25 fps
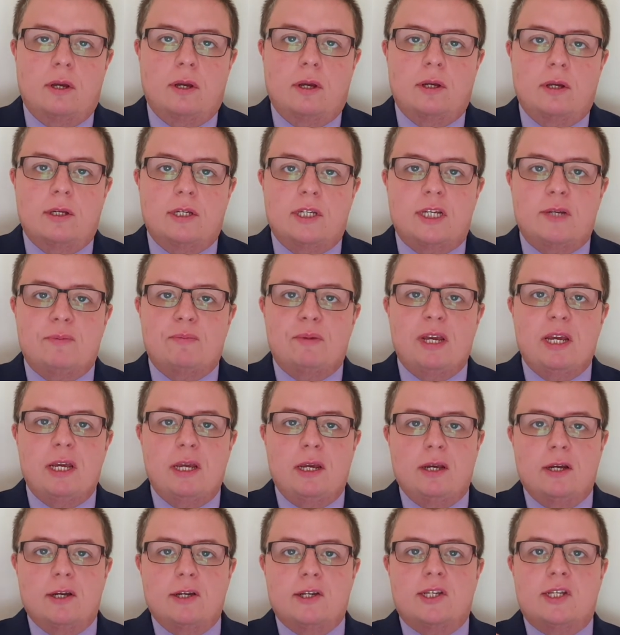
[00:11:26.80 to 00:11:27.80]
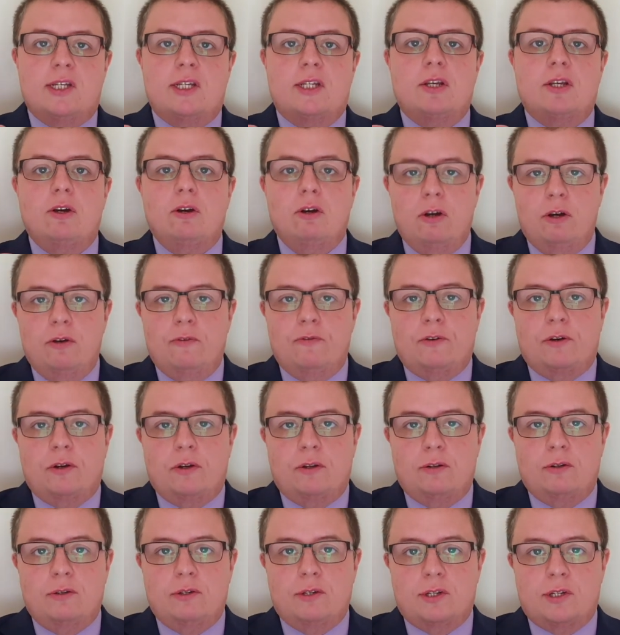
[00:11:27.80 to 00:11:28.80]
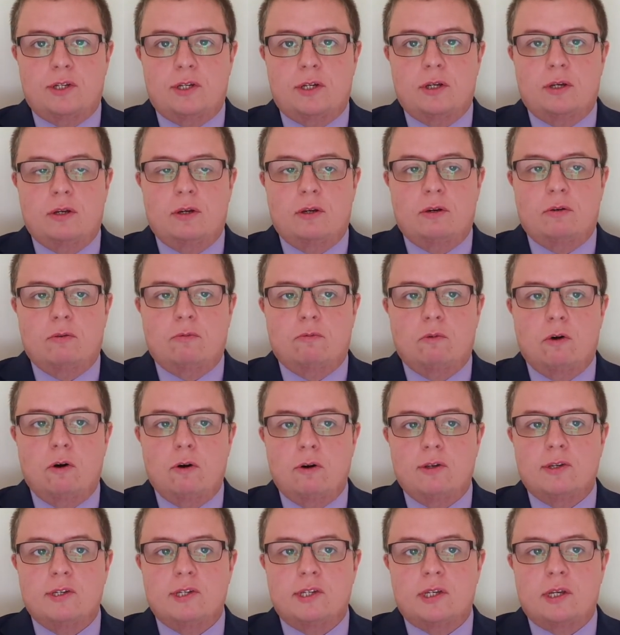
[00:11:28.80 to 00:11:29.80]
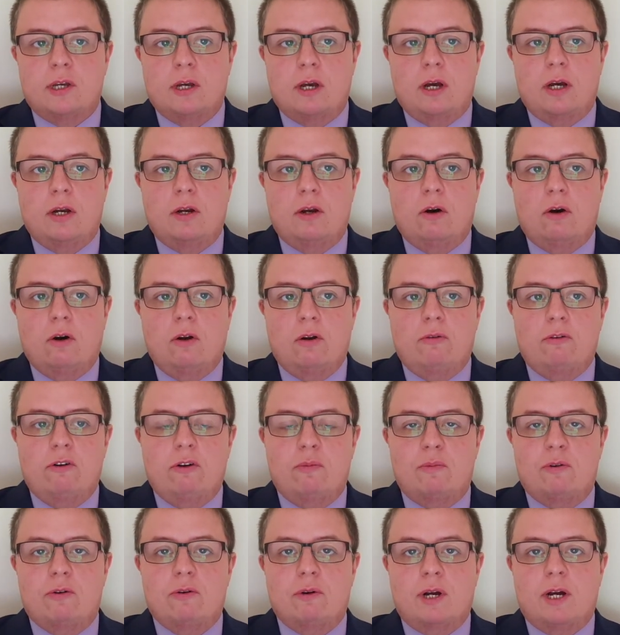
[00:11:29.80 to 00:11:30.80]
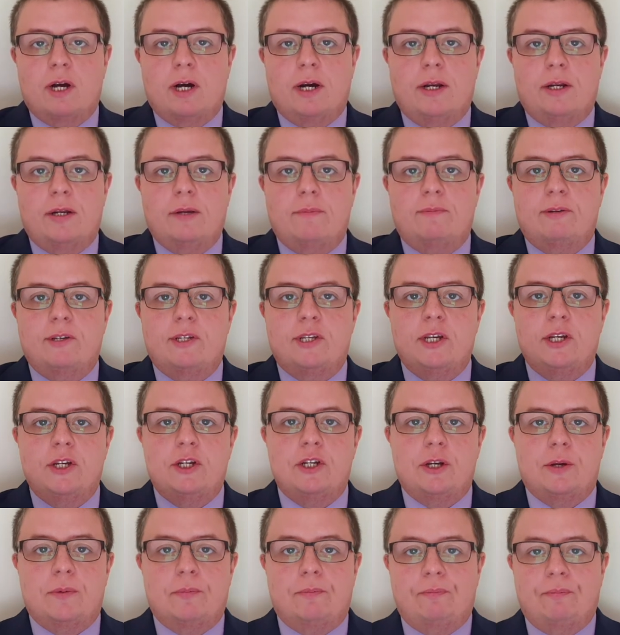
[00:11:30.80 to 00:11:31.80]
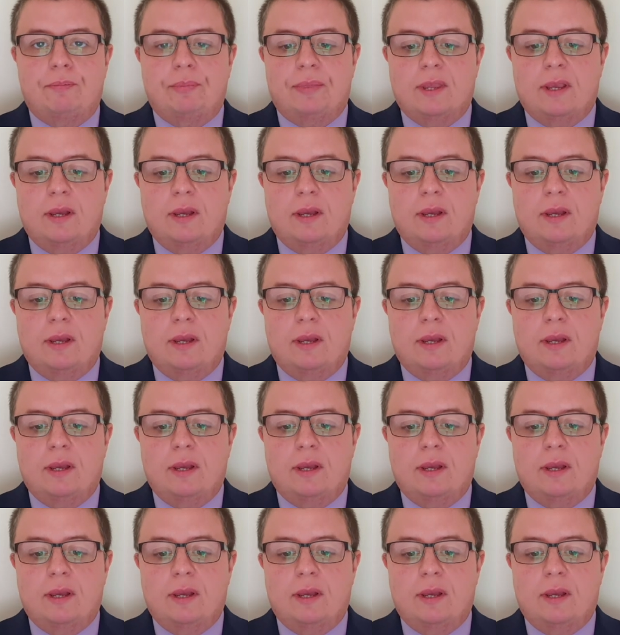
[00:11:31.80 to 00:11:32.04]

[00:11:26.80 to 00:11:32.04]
See, being a servant was an honourable kind of position,